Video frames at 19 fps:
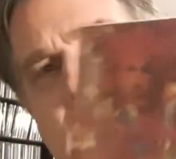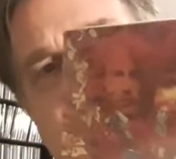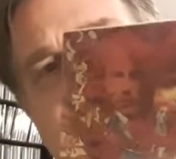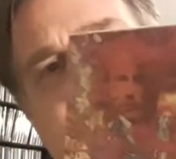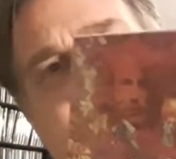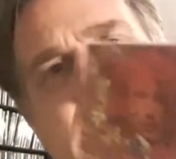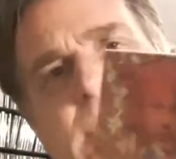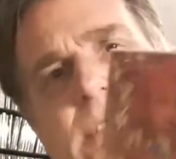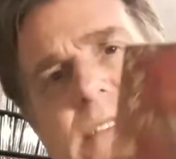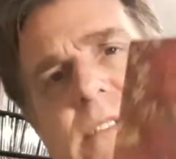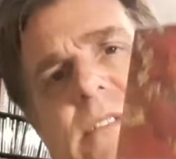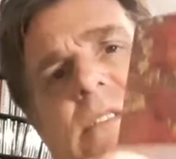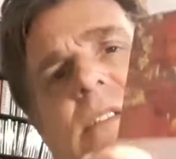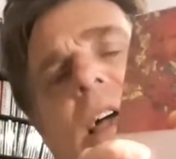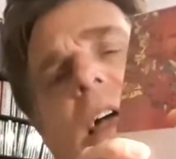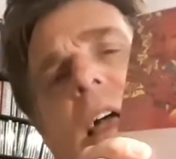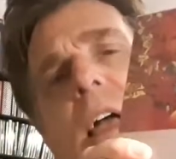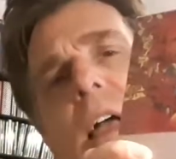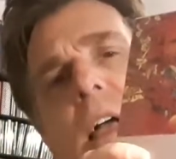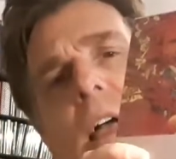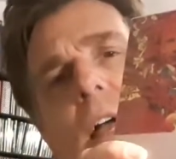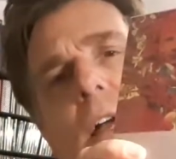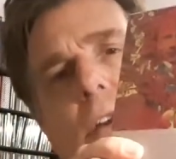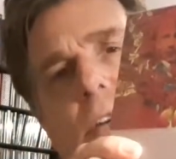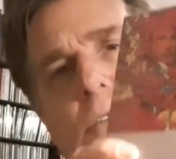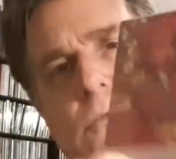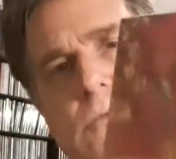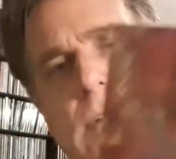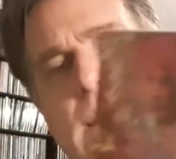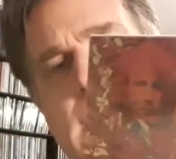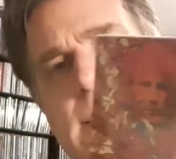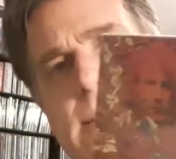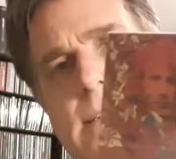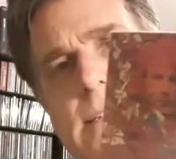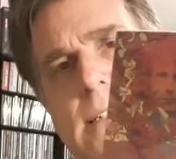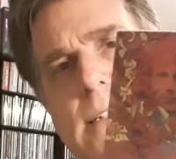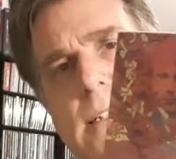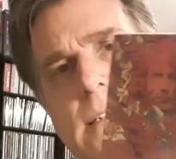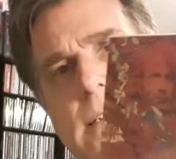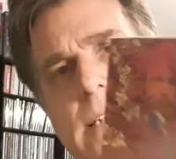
up the discs. Great uh,